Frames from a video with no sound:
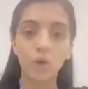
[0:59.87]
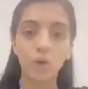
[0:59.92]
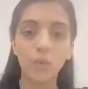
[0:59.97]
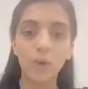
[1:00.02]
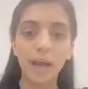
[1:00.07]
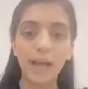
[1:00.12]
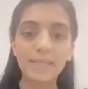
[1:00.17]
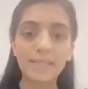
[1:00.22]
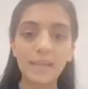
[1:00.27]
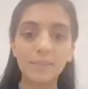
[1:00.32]

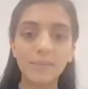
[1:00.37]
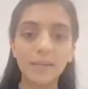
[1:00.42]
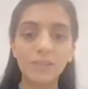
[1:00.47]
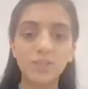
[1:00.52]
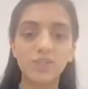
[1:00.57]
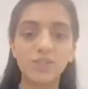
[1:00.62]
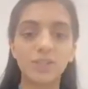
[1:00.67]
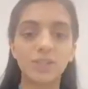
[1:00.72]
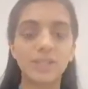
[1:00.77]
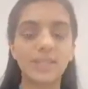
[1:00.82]
As I
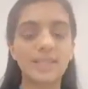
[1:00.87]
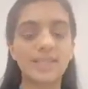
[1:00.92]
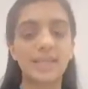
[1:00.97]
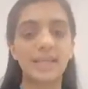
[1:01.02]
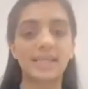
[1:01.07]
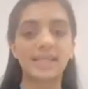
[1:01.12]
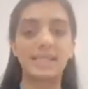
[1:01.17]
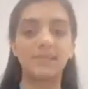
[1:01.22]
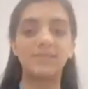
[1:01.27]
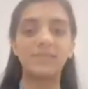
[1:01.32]
mentioned, this
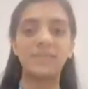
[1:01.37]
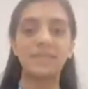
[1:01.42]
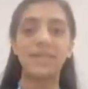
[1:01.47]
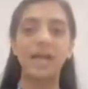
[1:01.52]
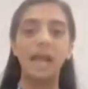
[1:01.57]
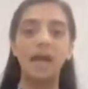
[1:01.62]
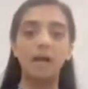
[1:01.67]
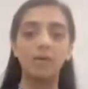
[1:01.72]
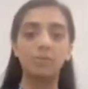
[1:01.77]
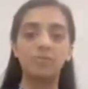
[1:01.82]
activity
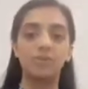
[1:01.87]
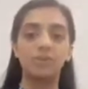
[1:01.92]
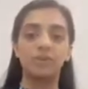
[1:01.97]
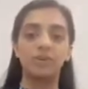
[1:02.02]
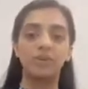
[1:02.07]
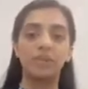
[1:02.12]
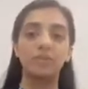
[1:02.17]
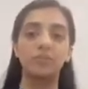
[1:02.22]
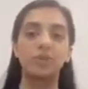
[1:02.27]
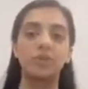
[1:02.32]
helps
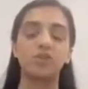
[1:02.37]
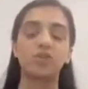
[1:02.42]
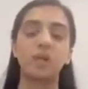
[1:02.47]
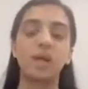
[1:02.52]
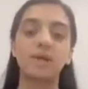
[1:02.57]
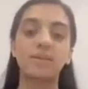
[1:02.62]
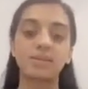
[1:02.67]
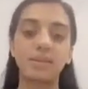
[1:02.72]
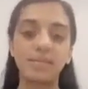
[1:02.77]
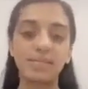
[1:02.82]
develop your child's
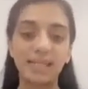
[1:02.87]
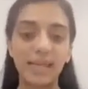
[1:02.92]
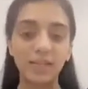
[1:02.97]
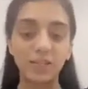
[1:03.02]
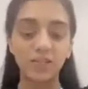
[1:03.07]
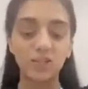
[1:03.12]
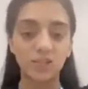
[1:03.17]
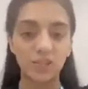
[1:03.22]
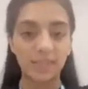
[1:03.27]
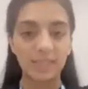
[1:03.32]
attention
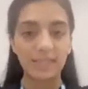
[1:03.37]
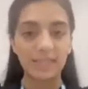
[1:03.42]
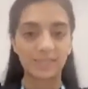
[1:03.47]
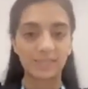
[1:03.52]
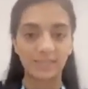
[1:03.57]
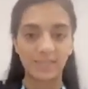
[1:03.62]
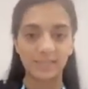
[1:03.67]
and listening